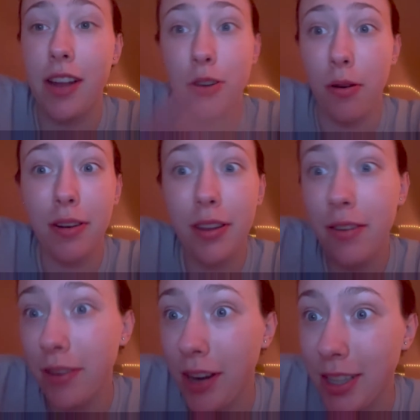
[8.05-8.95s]
I
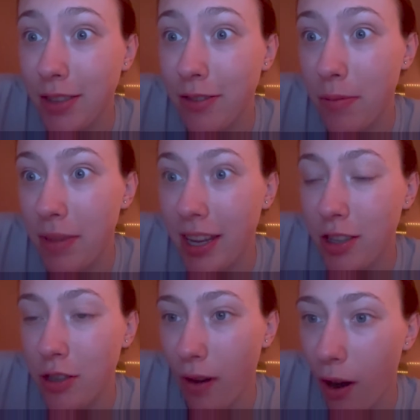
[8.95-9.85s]
totally forgot to film the
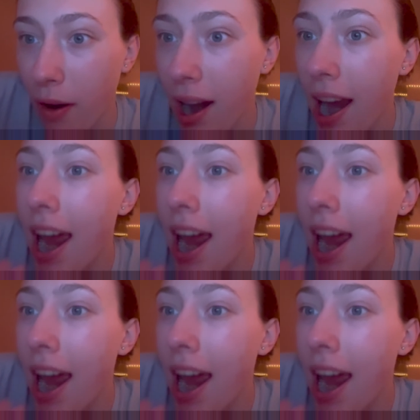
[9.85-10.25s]
intro